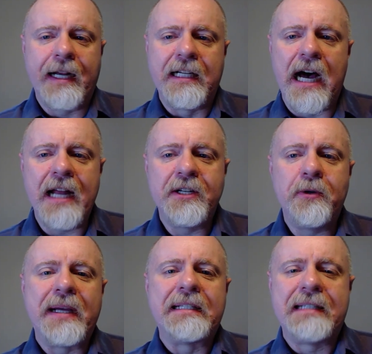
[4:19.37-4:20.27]
God
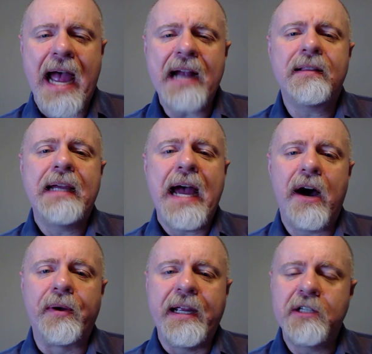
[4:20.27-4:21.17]
knew exactly
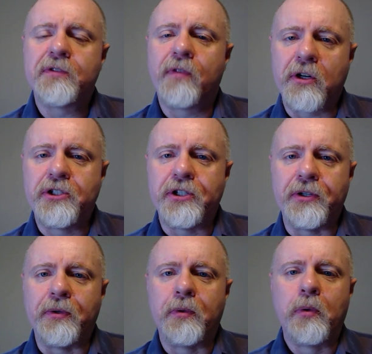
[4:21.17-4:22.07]
how each
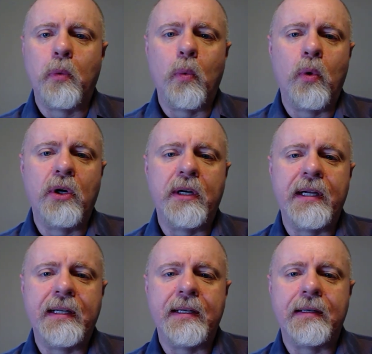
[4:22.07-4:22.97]
virtue
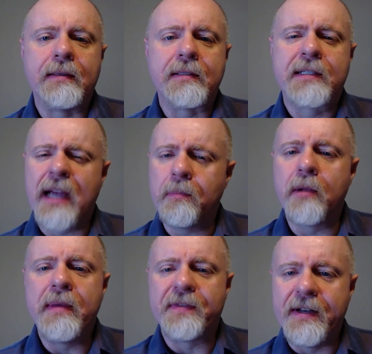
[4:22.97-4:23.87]
would
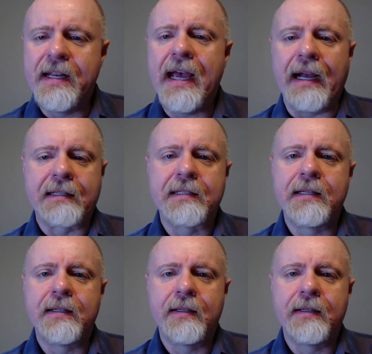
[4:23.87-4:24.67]
supplement the next